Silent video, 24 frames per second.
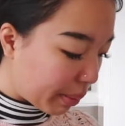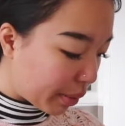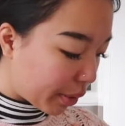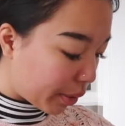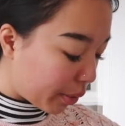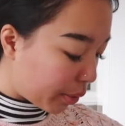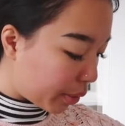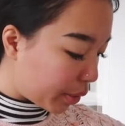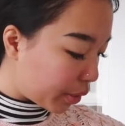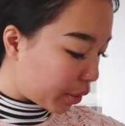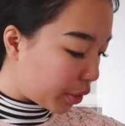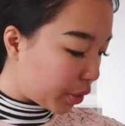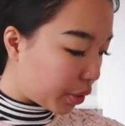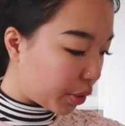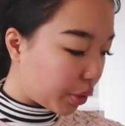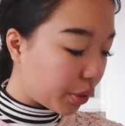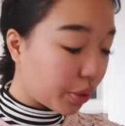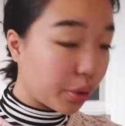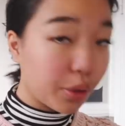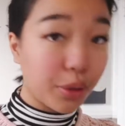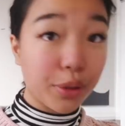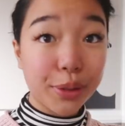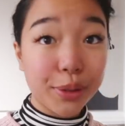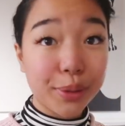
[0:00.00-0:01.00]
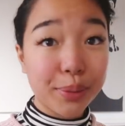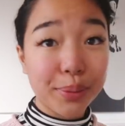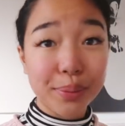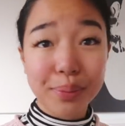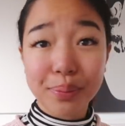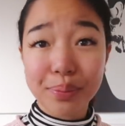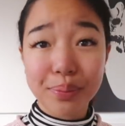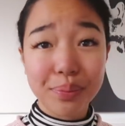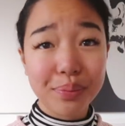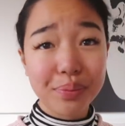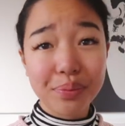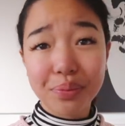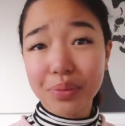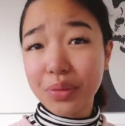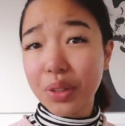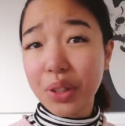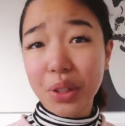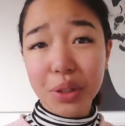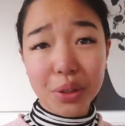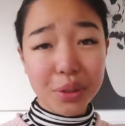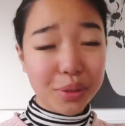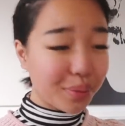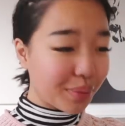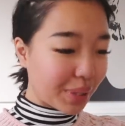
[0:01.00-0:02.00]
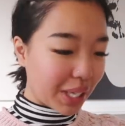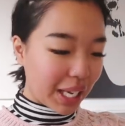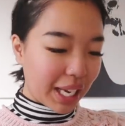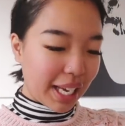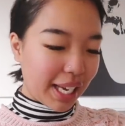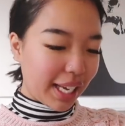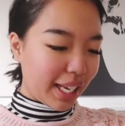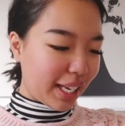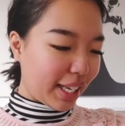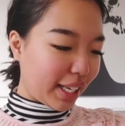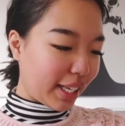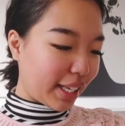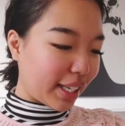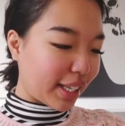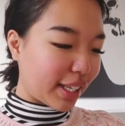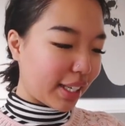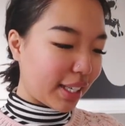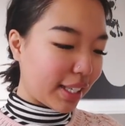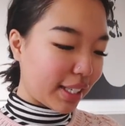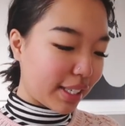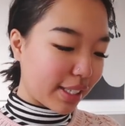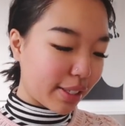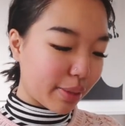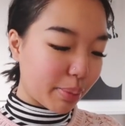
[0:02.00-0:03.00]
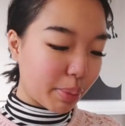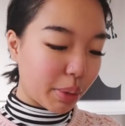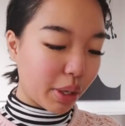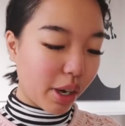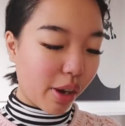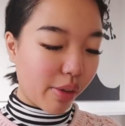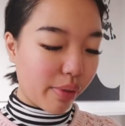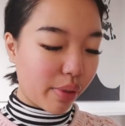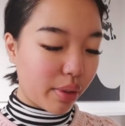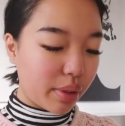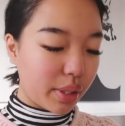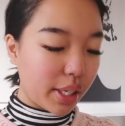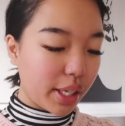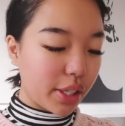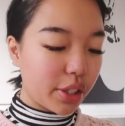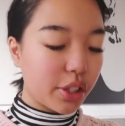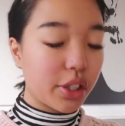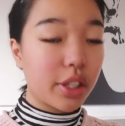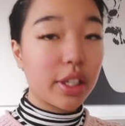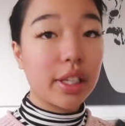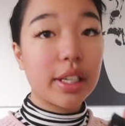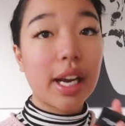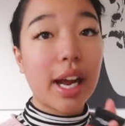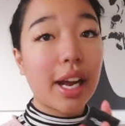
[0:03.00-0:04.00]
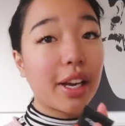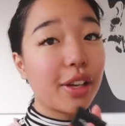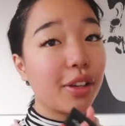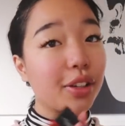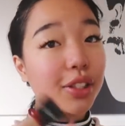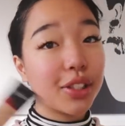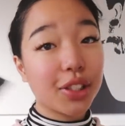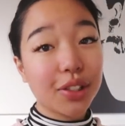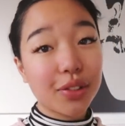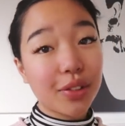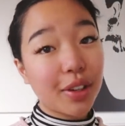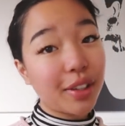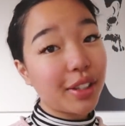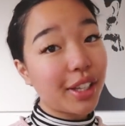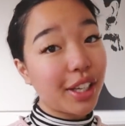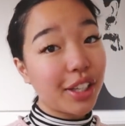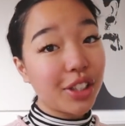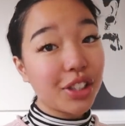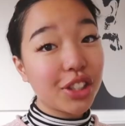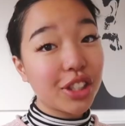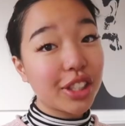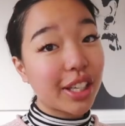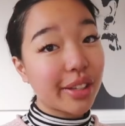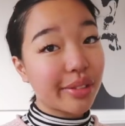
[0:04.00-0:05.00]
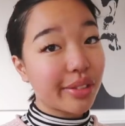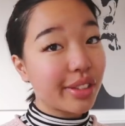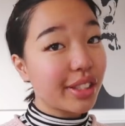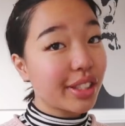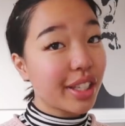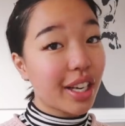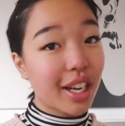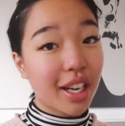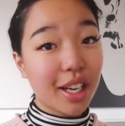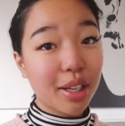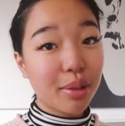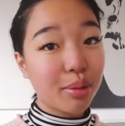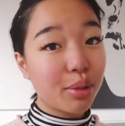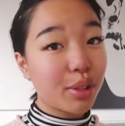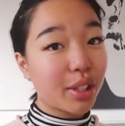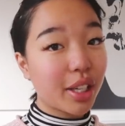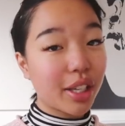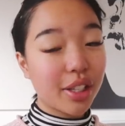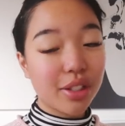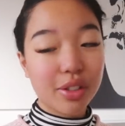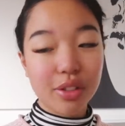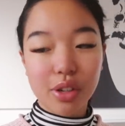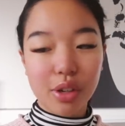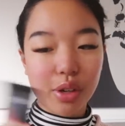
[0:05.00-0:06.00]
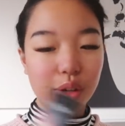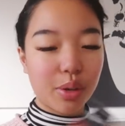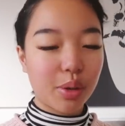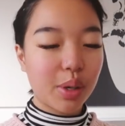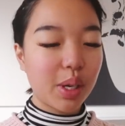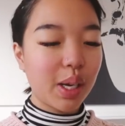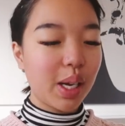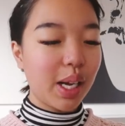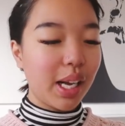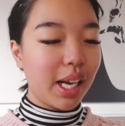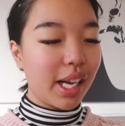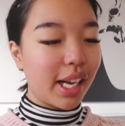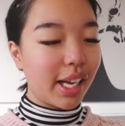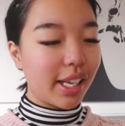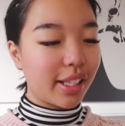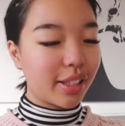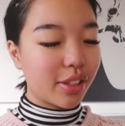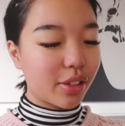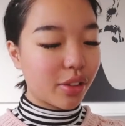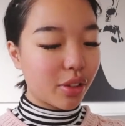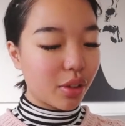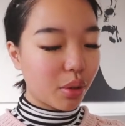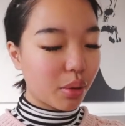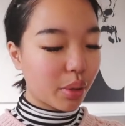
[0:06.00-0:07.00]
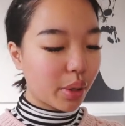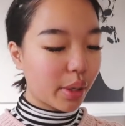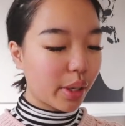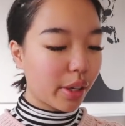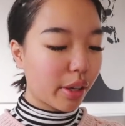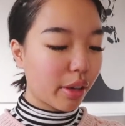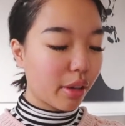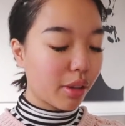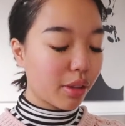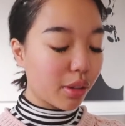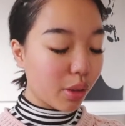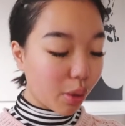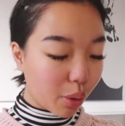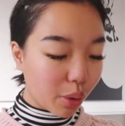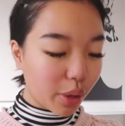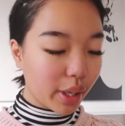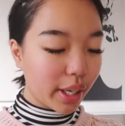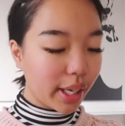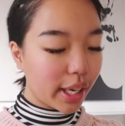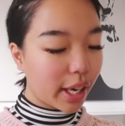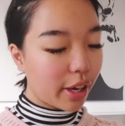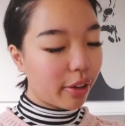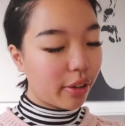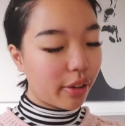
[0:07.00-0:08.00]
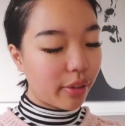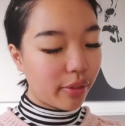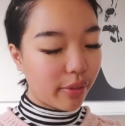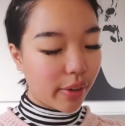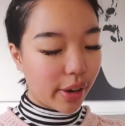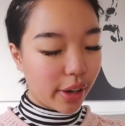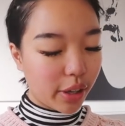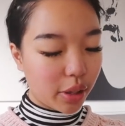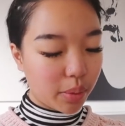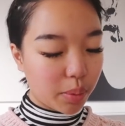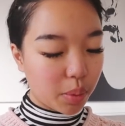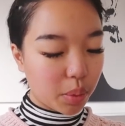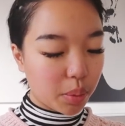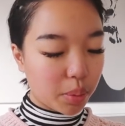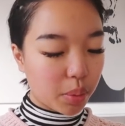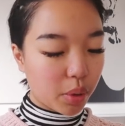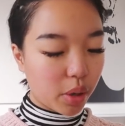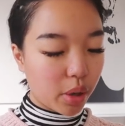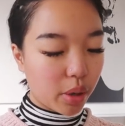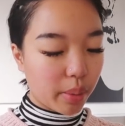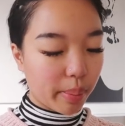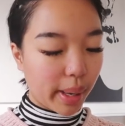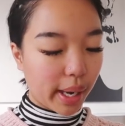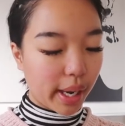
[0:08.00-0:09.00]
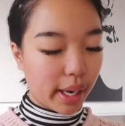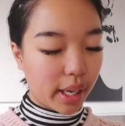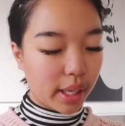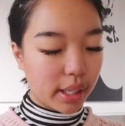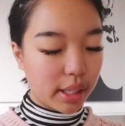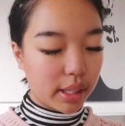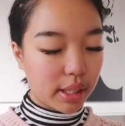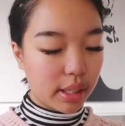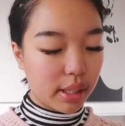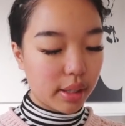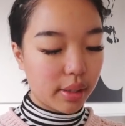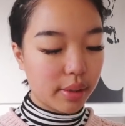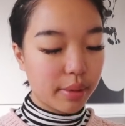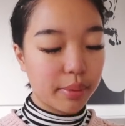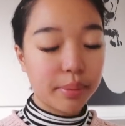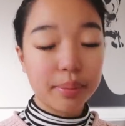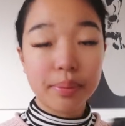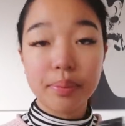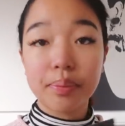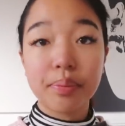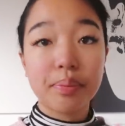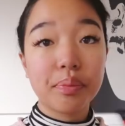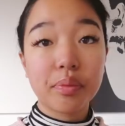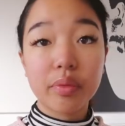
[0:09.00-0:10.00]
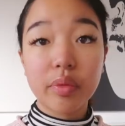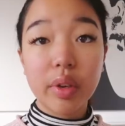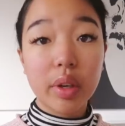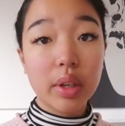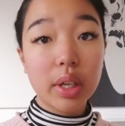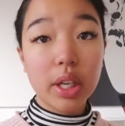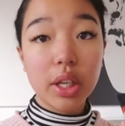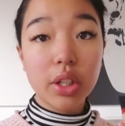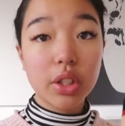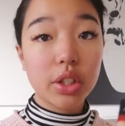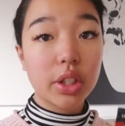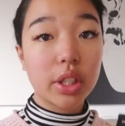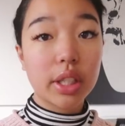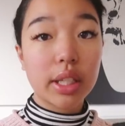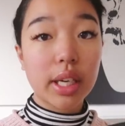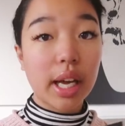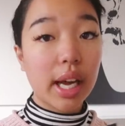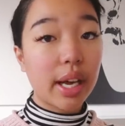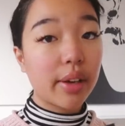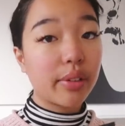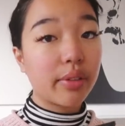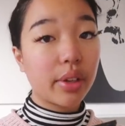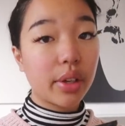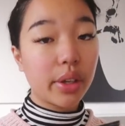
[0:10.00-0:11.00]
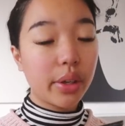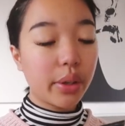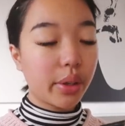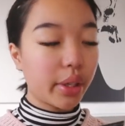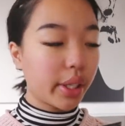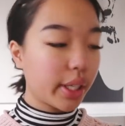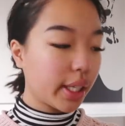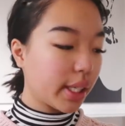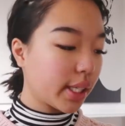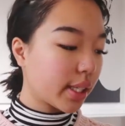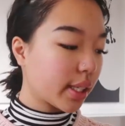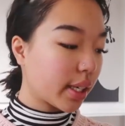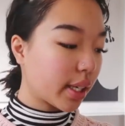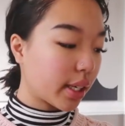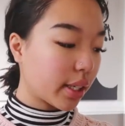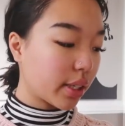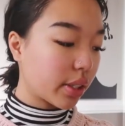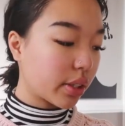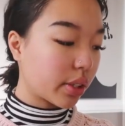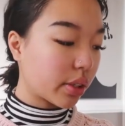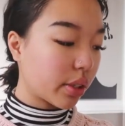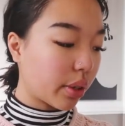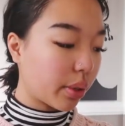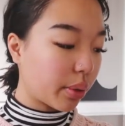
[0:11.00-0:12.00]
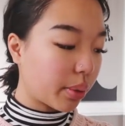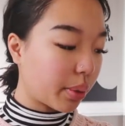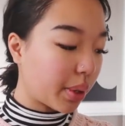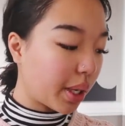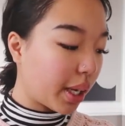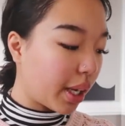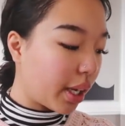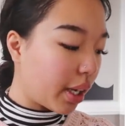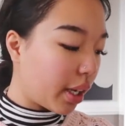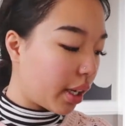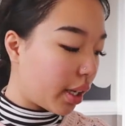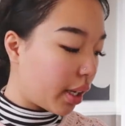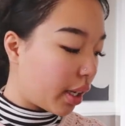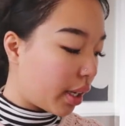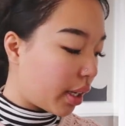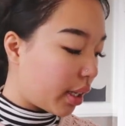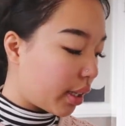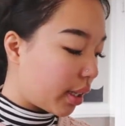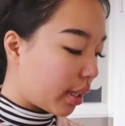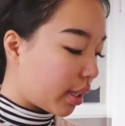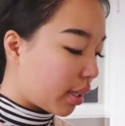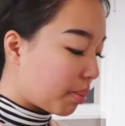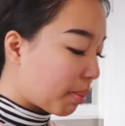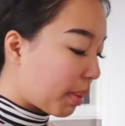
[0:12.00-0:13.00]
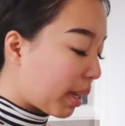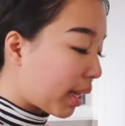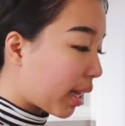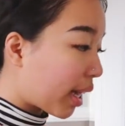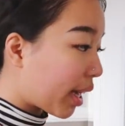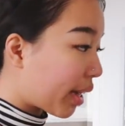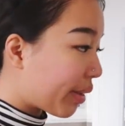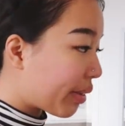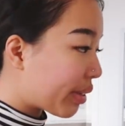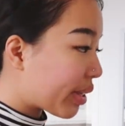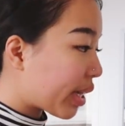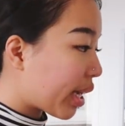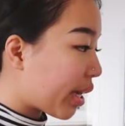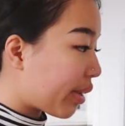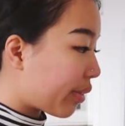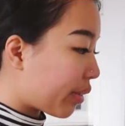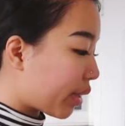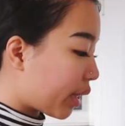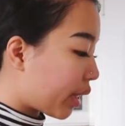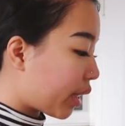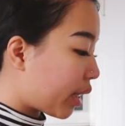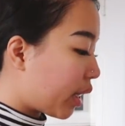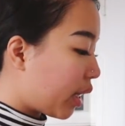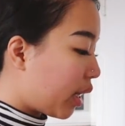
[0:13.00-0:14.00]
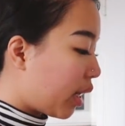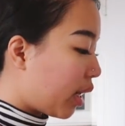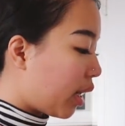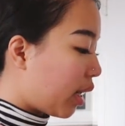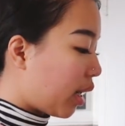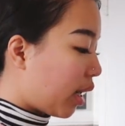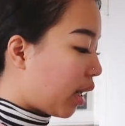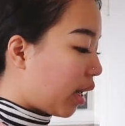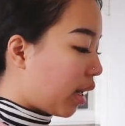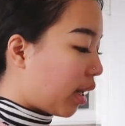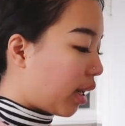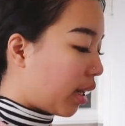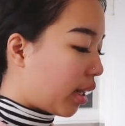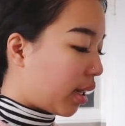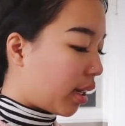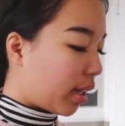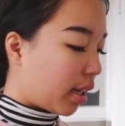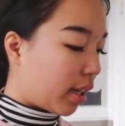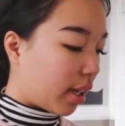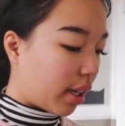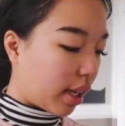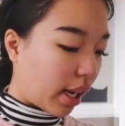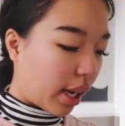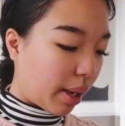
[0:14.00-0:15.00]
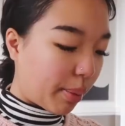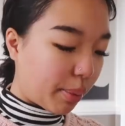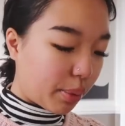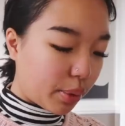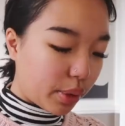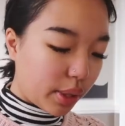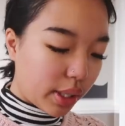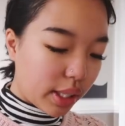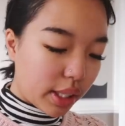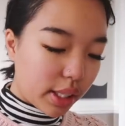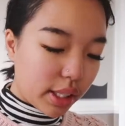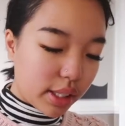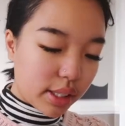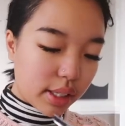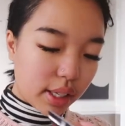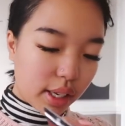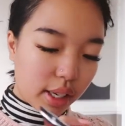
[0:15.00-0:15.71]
I'm going to do is put on foundation. I use this foundation every time, you guys know. It's L'Oreal Infallible Pro Matte Foundation. I have very oily skin, so this is my lifesaver. I'm only going to